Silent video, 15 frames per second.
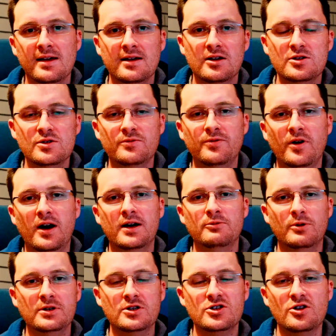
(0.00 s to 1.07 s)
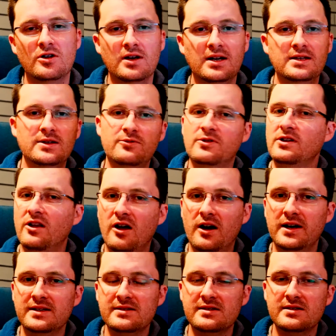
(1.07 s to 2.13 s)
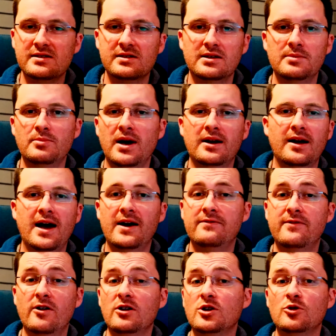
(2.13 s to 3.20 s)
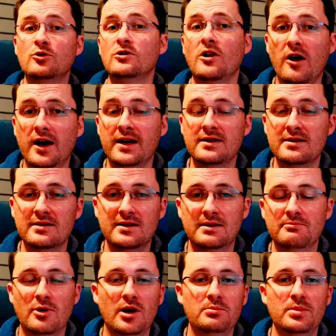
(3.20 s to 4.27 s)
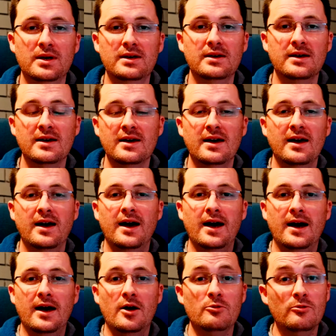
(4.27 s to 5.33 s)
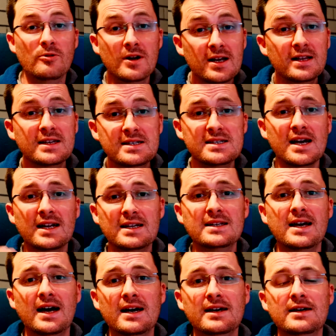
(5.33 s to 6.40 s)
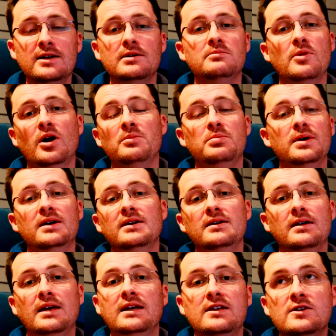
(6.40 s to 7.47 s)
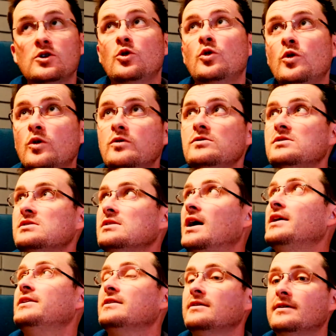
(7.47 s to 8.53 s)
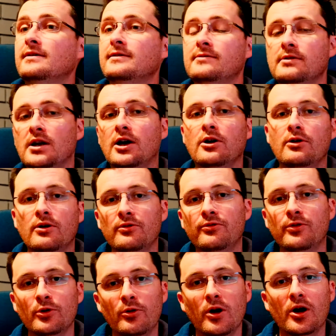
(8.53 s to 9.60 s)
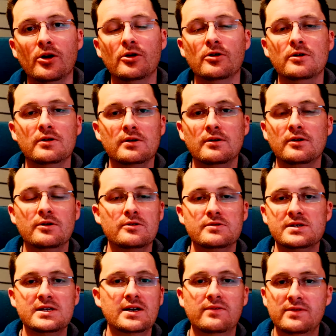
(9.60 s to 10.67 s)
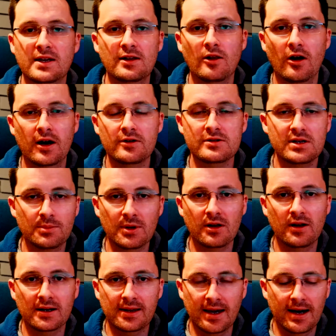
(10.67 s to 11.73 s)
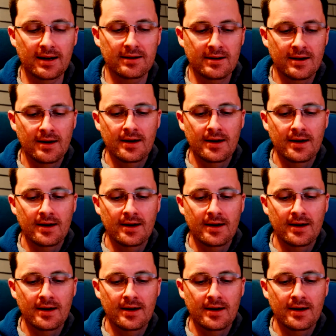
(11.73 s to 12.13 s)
Because you'll find when you're shooting in different lights, you may not have very good light. It might be a really sunny day. It might be indoors under a fluoro or a CFD light or something like that.